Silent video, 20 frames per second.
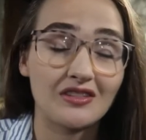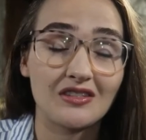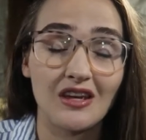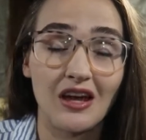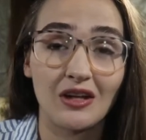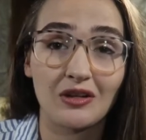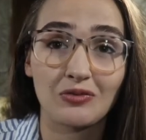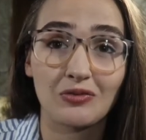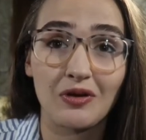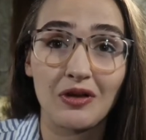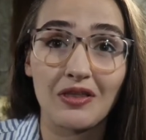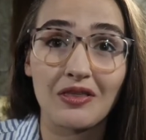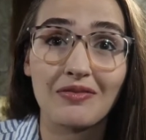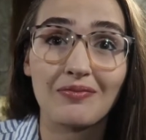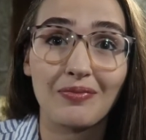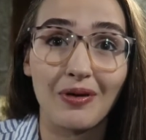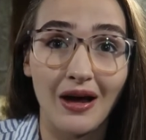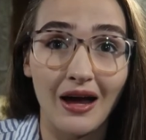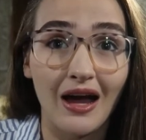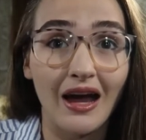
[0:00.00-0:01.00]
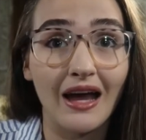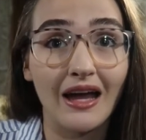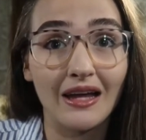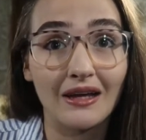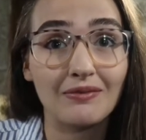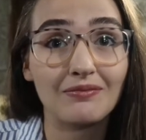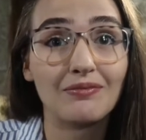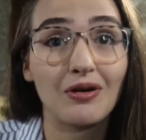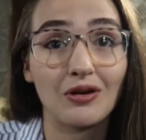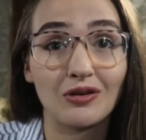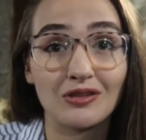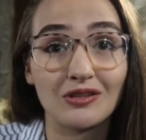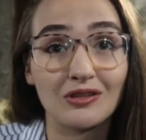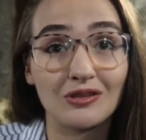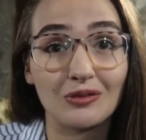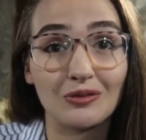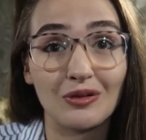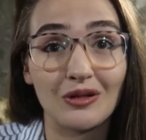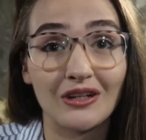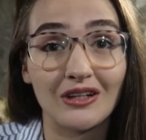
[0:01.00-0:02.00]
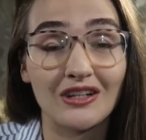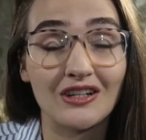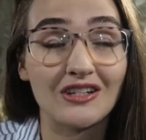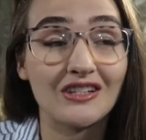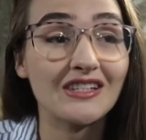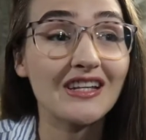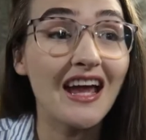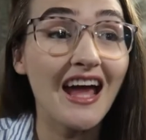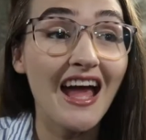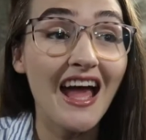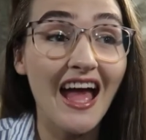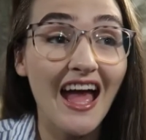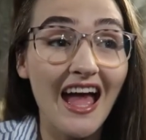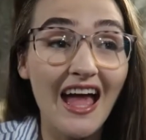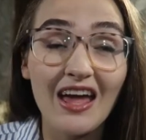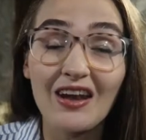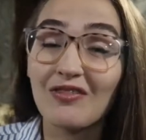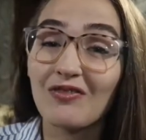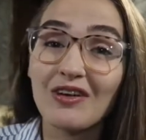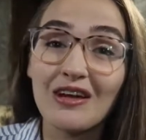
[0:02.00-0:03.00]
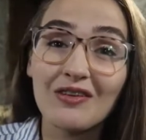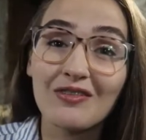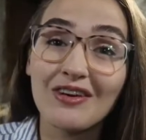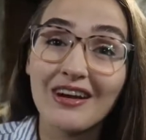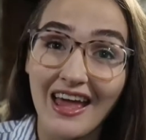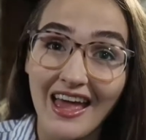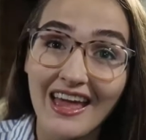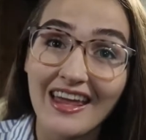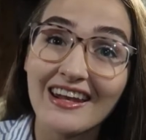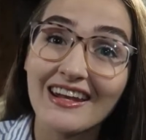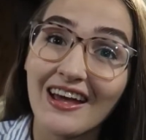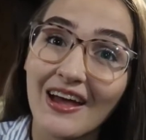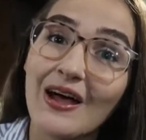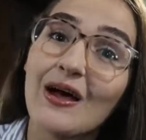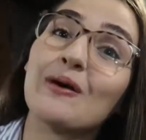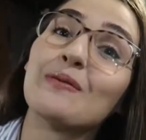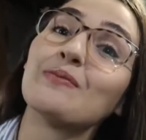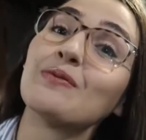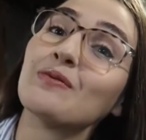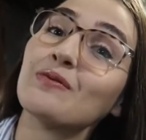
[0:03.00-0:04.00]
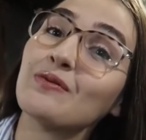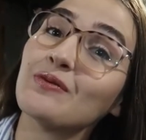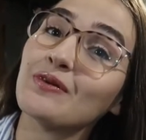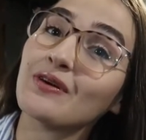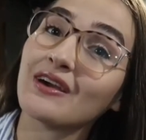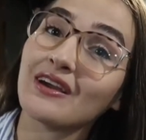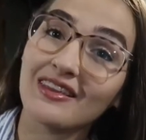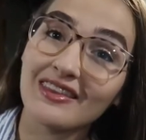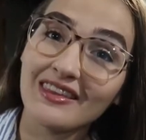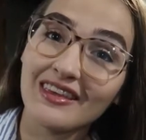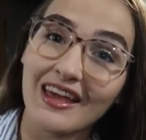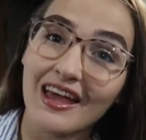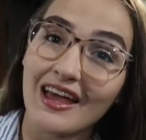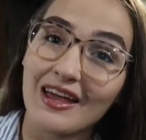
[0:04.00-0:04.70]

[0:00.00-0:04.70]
dealt with by postal workers, and we would end up in the